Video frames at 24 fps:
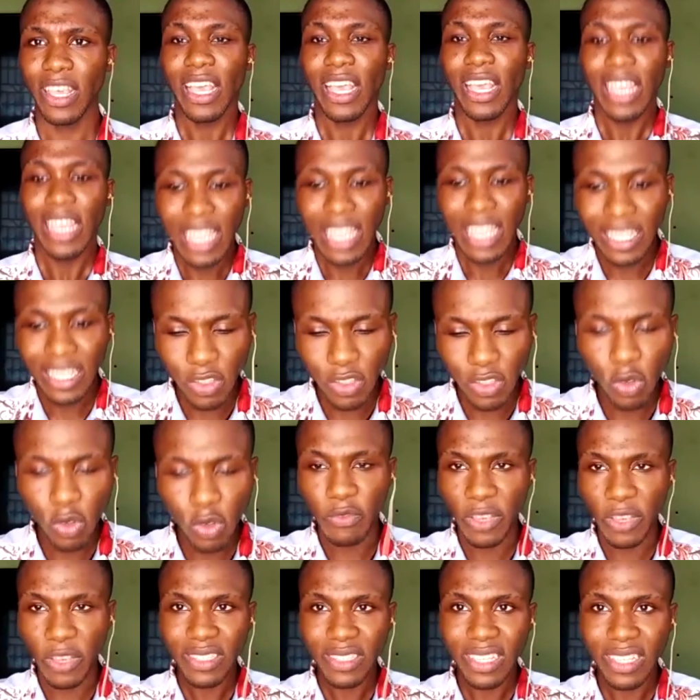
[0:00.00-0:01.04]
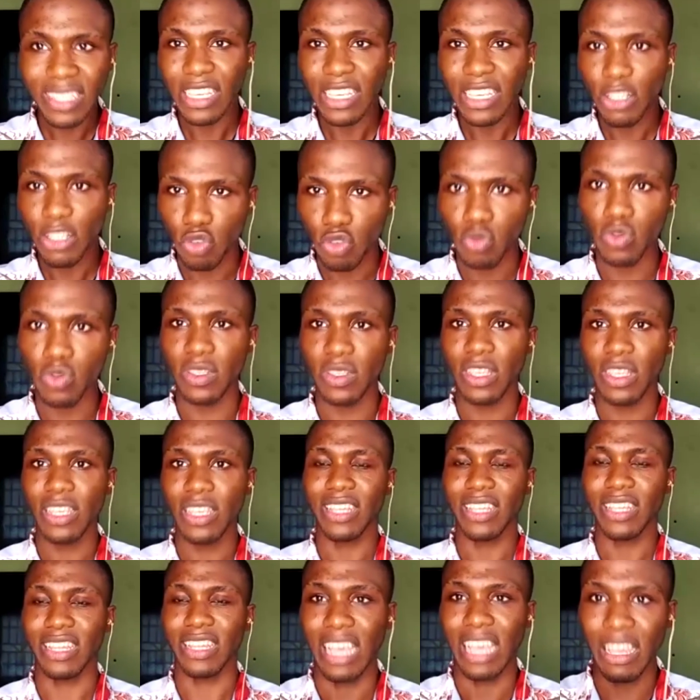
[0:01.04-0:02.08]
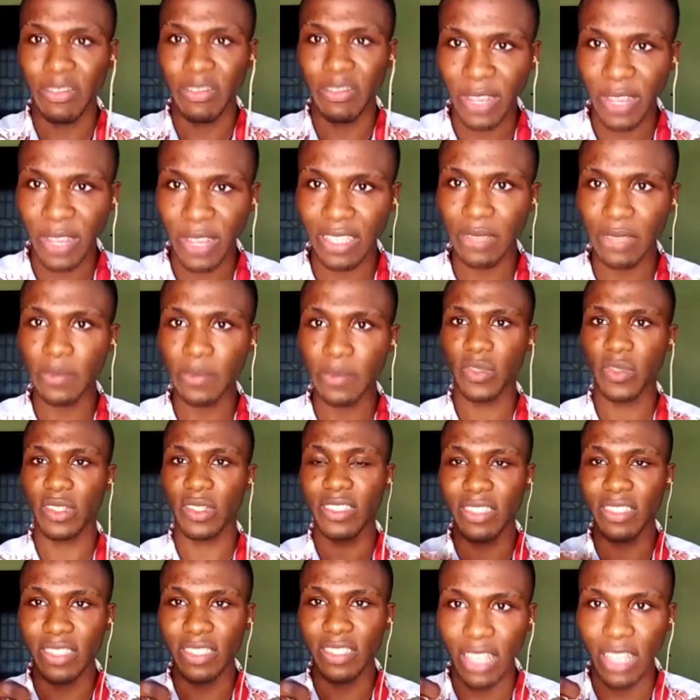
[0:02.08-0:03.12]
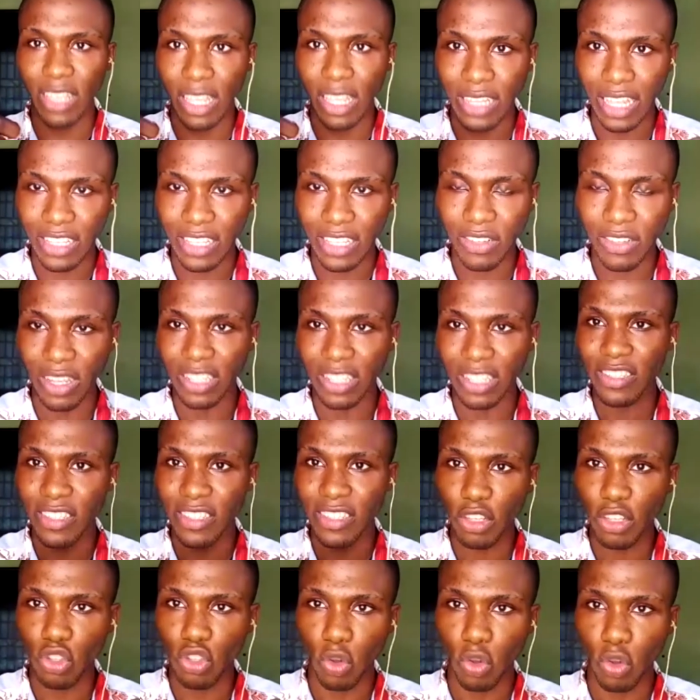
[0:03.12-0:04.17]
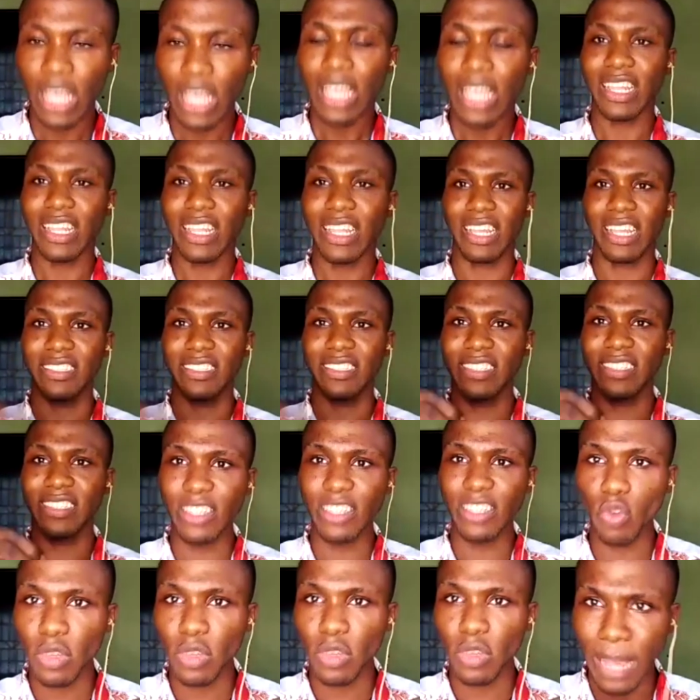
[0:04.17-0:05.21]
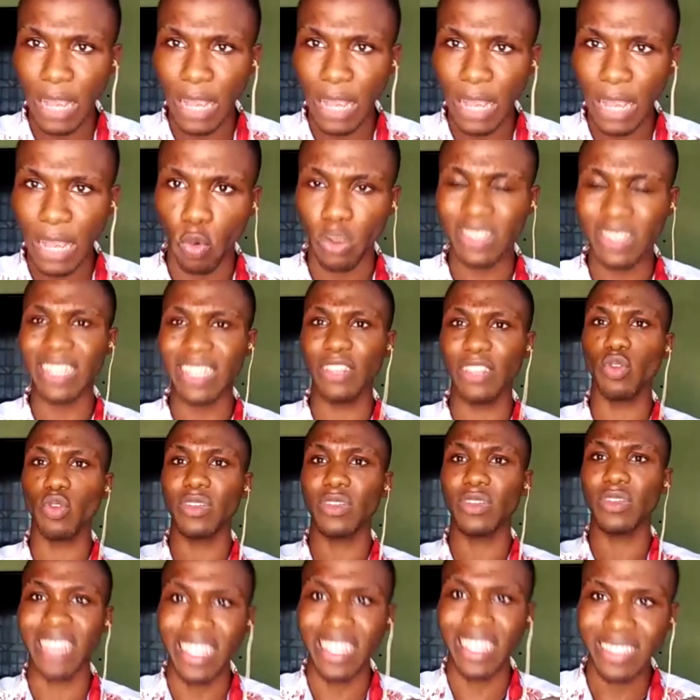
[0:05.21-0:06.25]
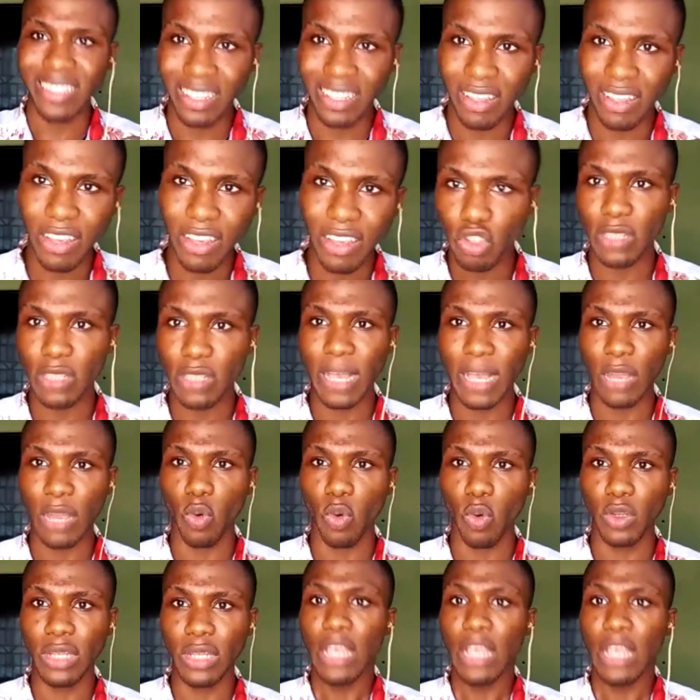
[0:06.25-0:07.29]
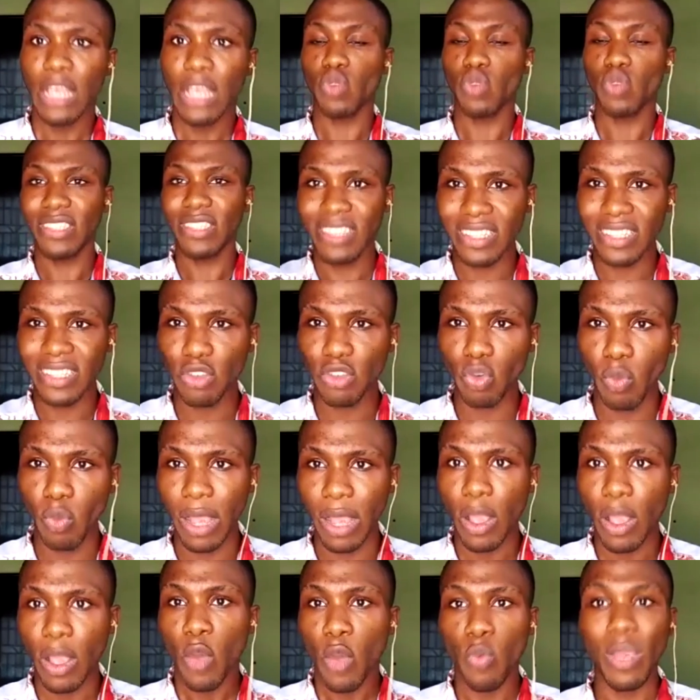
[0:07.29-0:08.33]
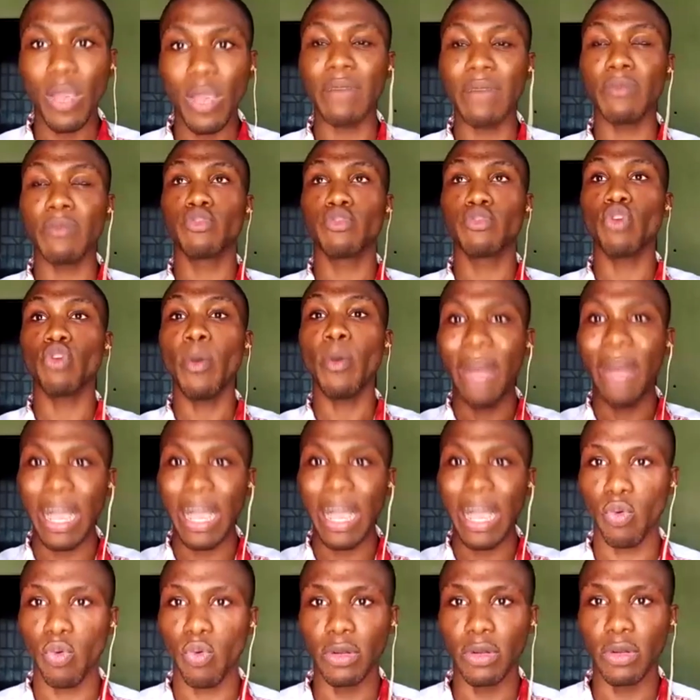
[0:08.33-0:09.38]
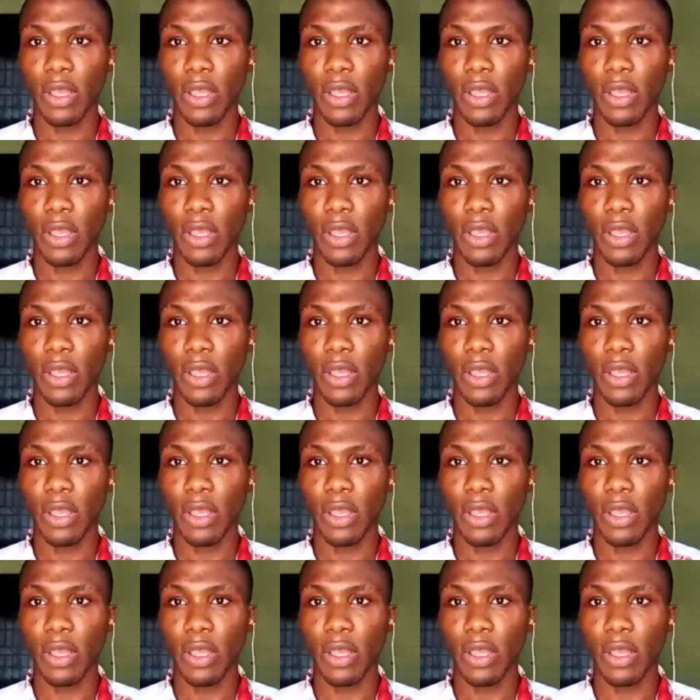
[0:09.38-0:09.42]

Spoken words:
Instead of facing issues that are affecting this in Nigeria, this nation, that are sending us backward, sending us 10 generations backward, 20 generations, we are so backward.